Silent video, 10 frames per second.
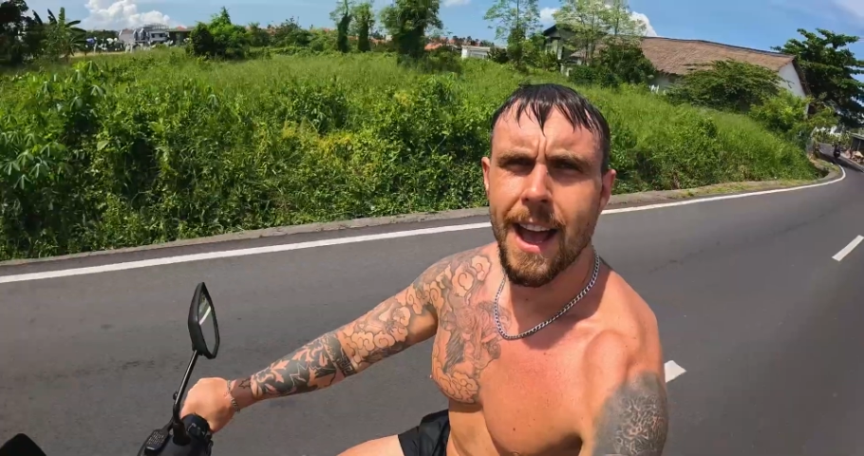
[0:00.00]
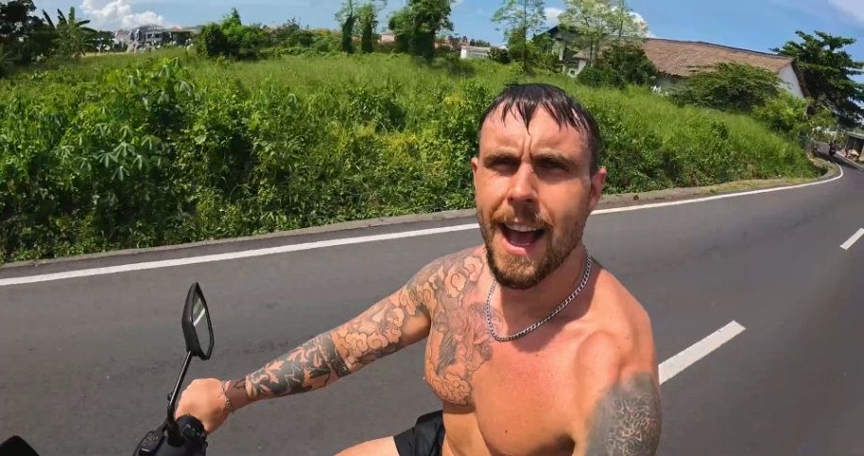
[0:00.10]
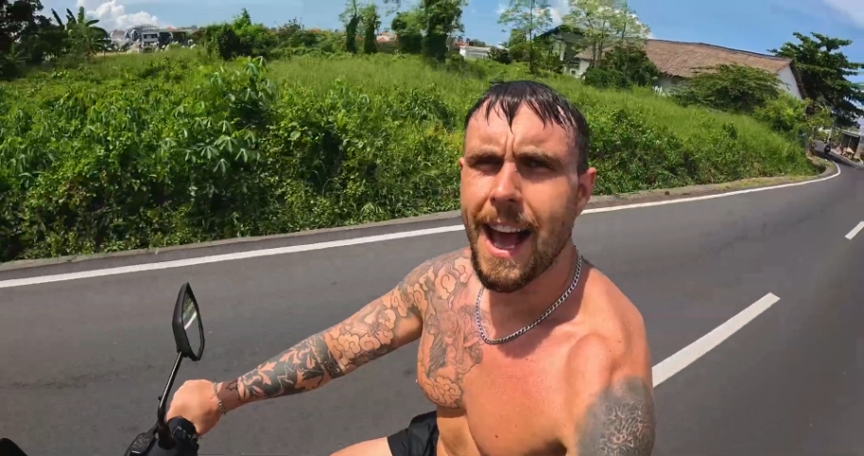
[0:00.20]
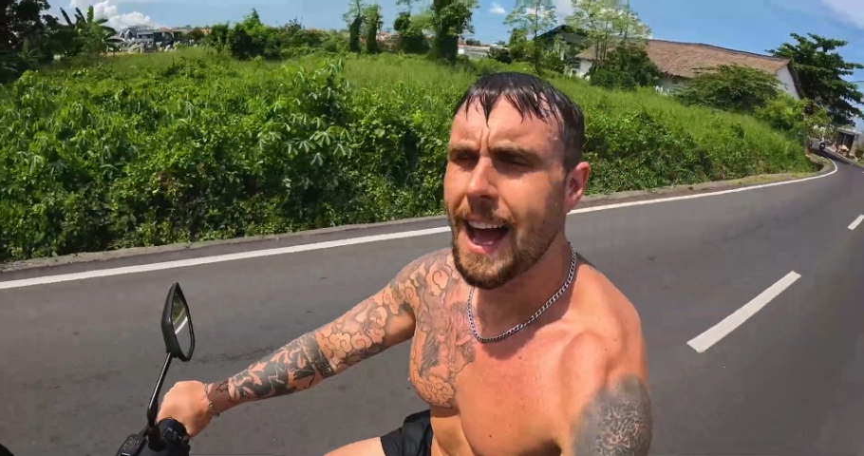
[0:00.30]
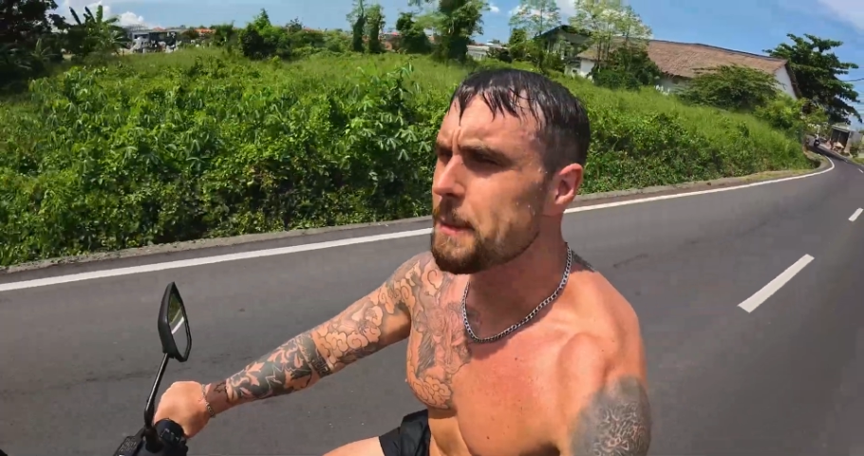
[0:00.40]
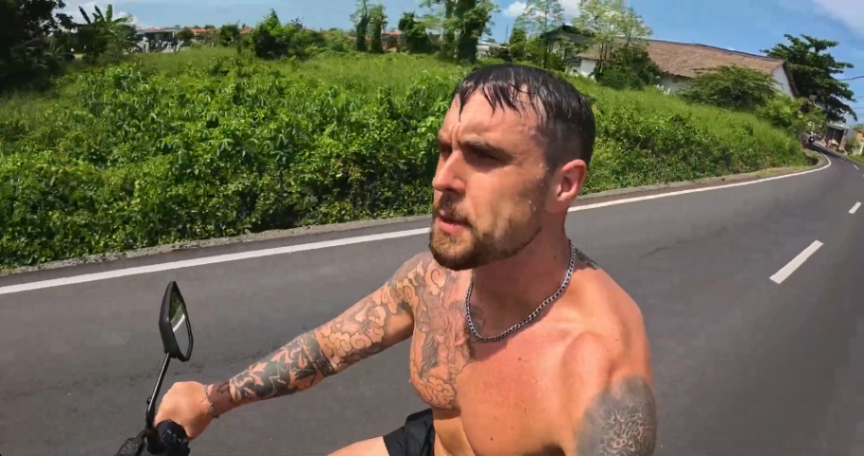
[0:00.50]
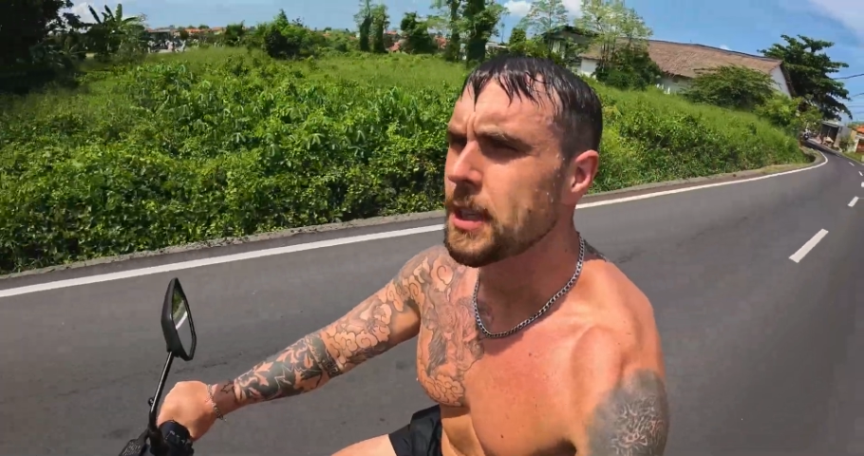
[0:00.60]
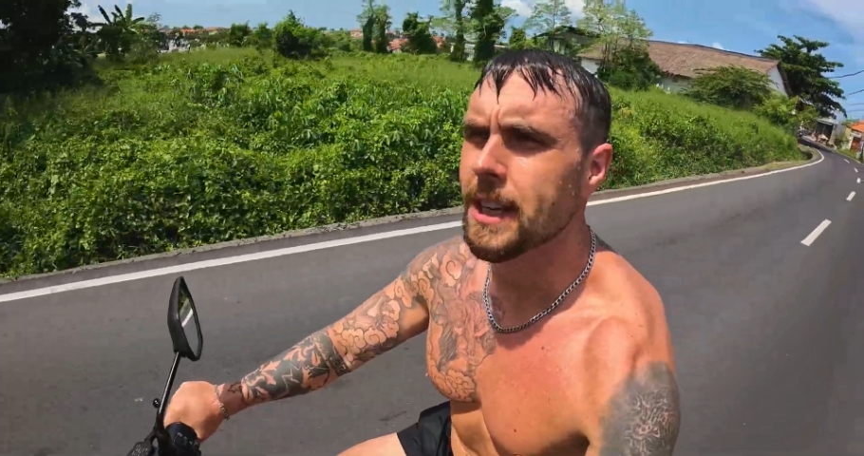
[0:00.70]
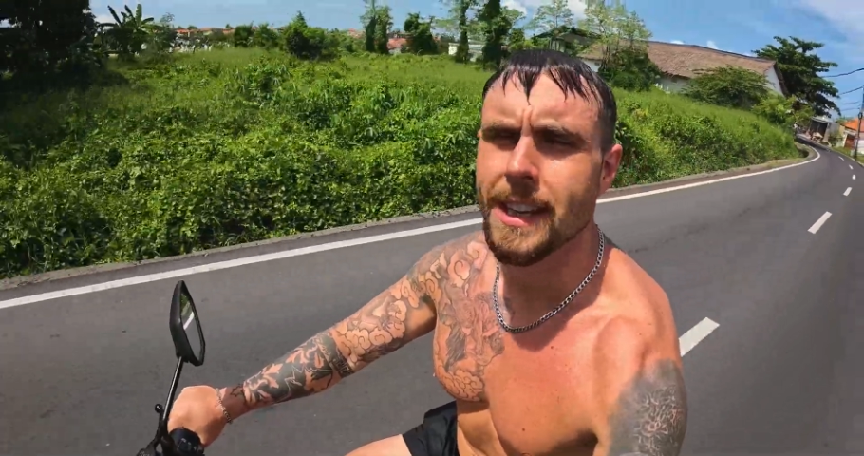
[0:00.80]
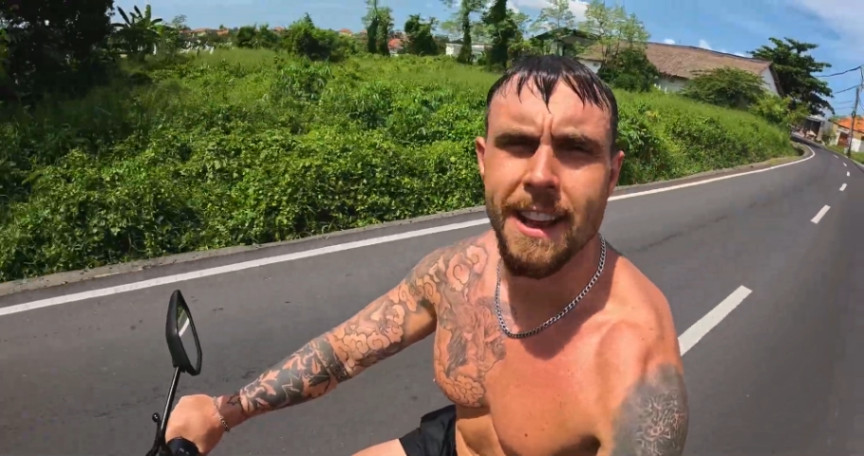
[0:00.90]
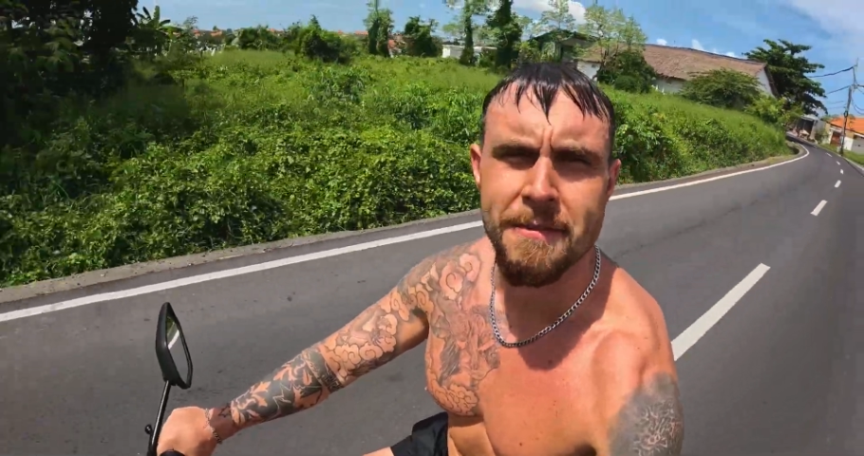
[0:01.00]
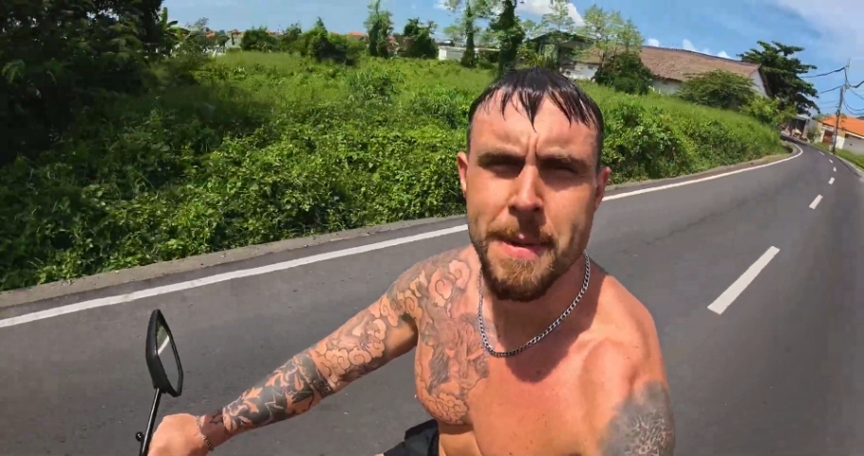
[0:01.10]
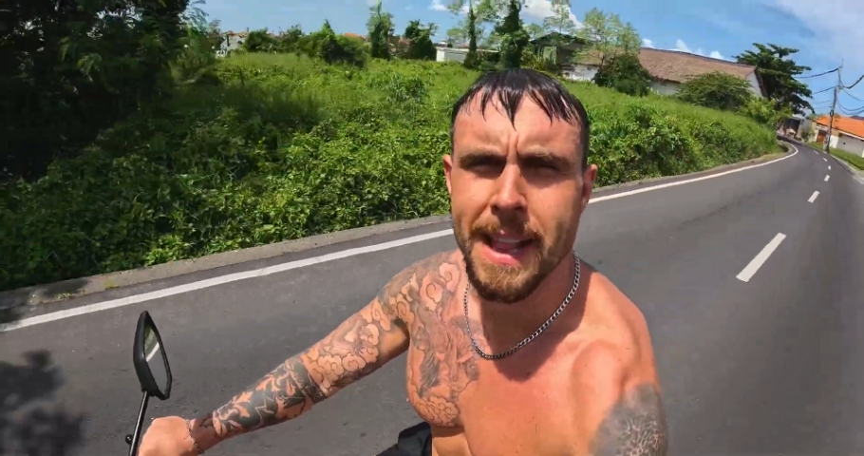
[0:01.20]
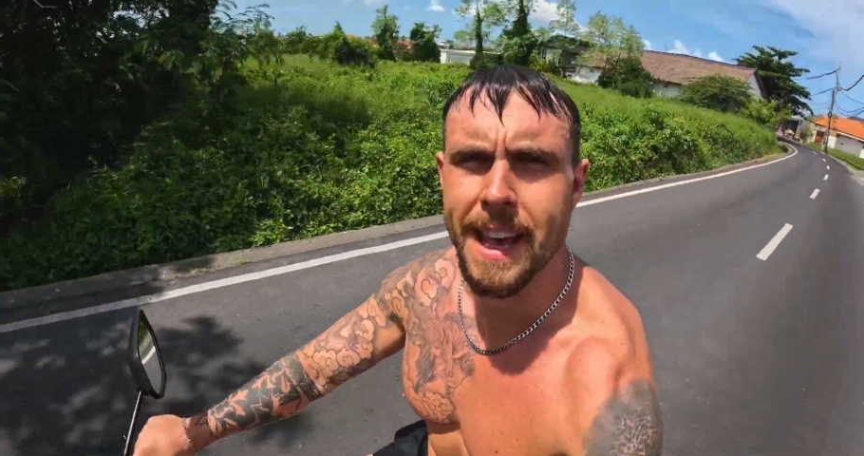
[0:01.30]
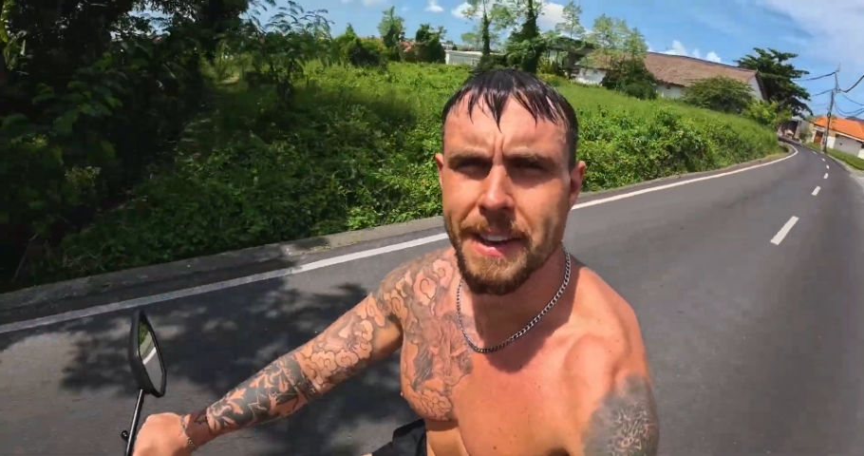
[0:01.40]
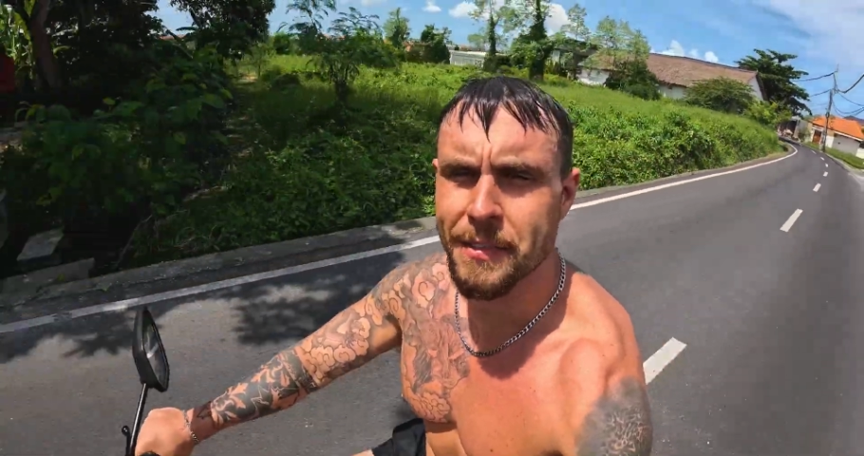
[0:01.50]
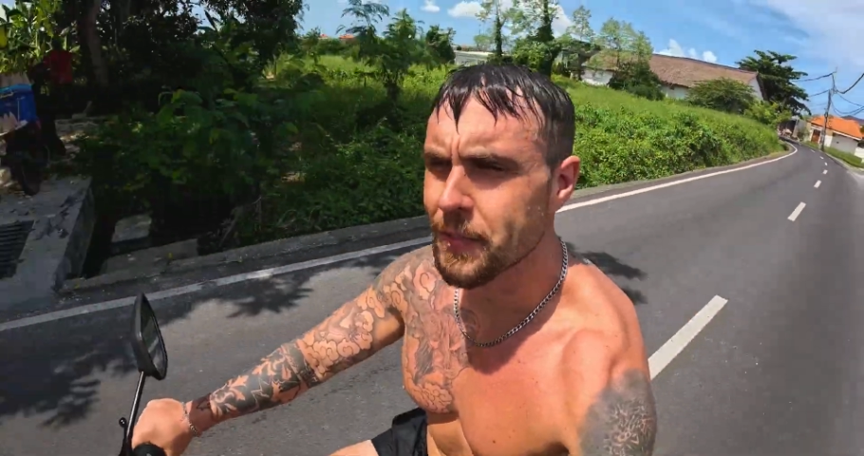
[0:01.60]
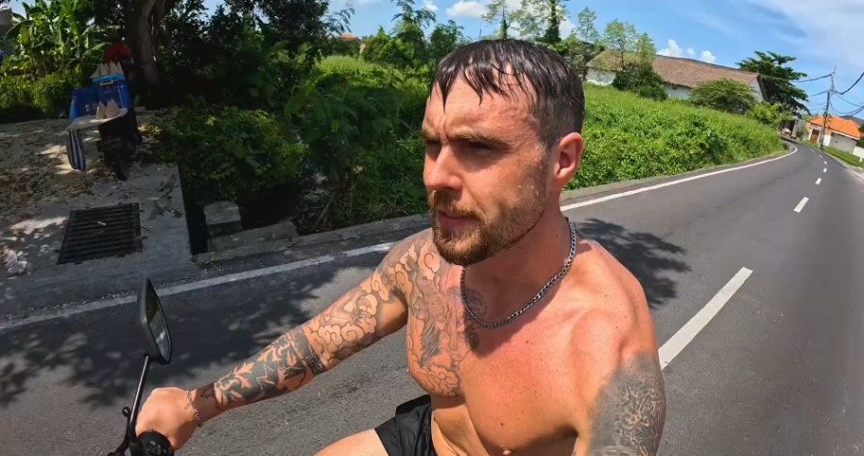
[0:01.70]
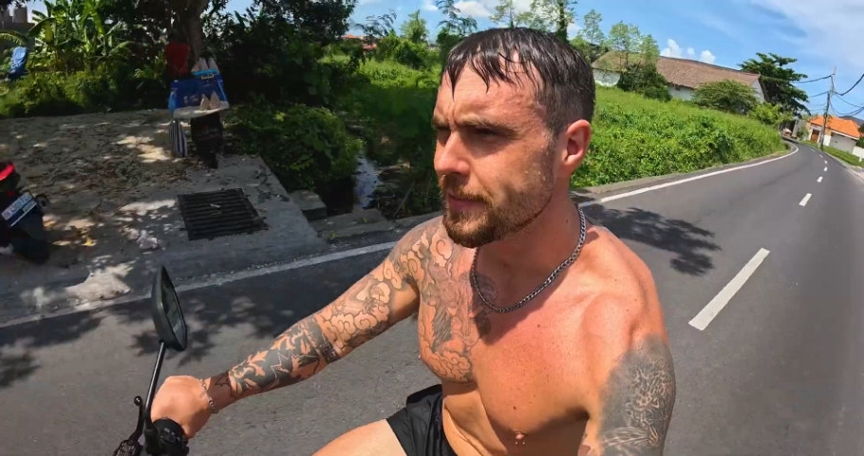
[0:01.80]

absolutely love my life.